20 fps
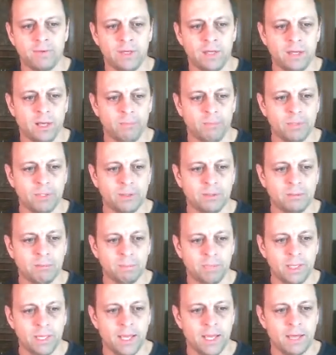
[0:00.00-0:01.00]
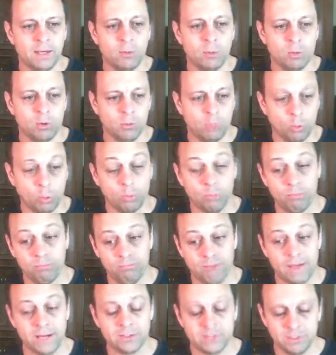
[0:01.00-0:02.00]
and helping plan or
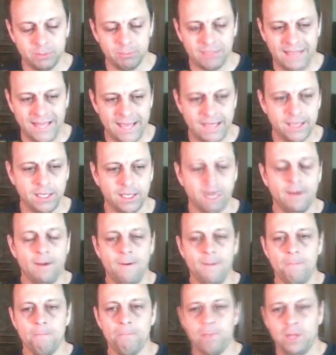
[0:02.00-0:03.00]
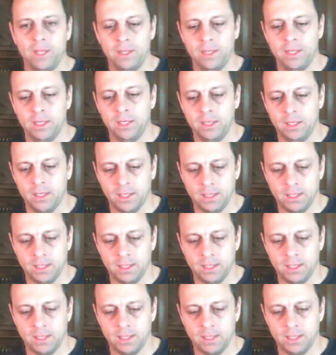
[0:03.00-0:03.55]
actually planning, and then